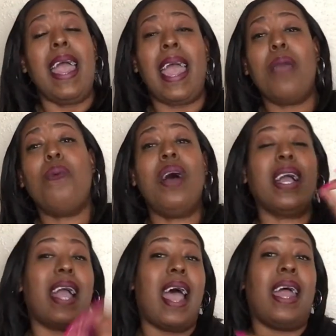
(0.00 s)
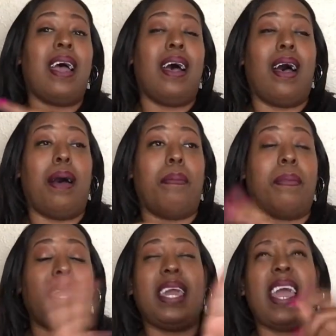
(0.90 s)
A1 got,
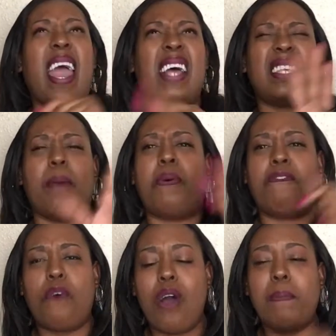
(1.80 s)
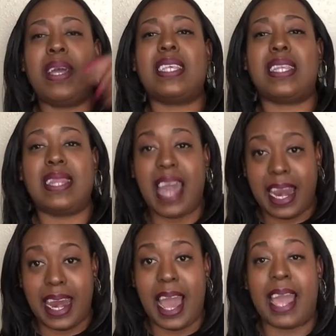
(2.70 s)
um, he has a performance
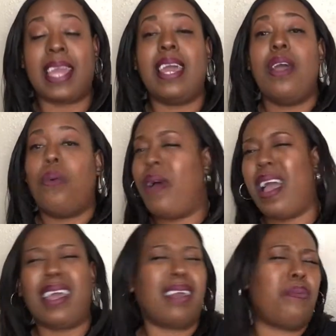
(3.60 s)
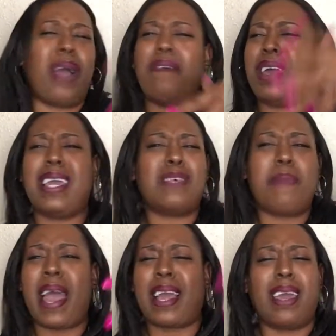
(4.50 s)
that night where, wherever he's
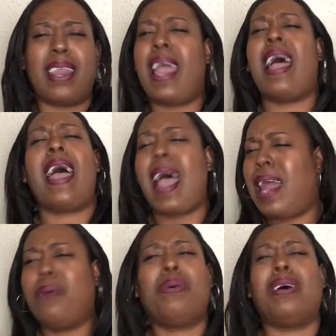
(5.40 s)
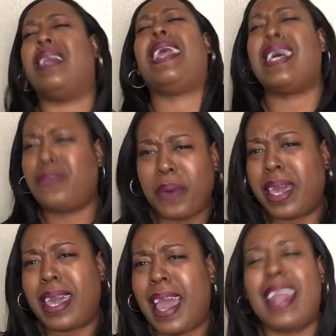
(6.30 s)
back at, Hollywood. That's where
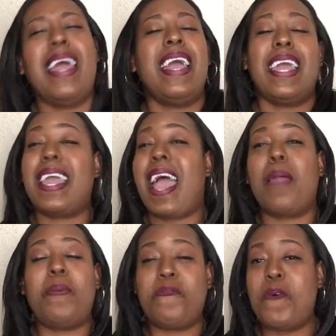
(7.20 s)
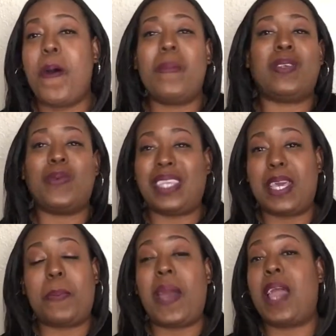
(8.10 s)
he at. He got a performance with
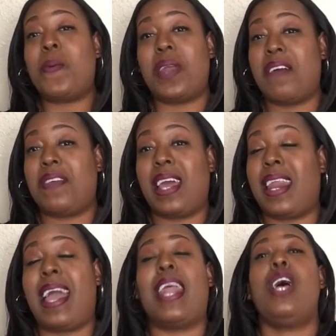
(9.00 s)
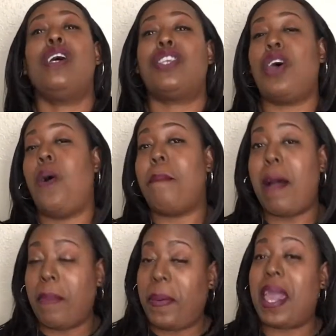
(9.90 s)
T-Pain or whatever that night. So
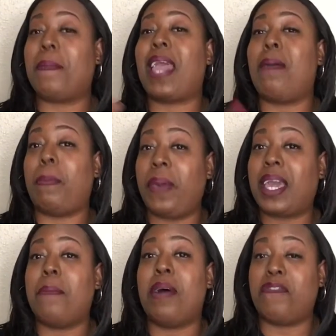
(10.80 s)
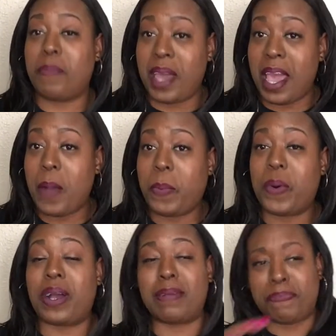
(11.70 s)
Mama Pam came to pick him up from the
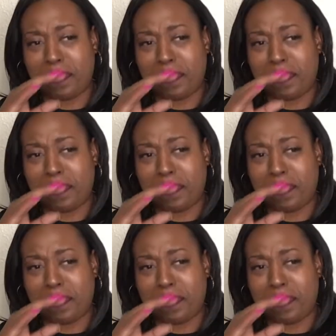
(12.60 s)
airport.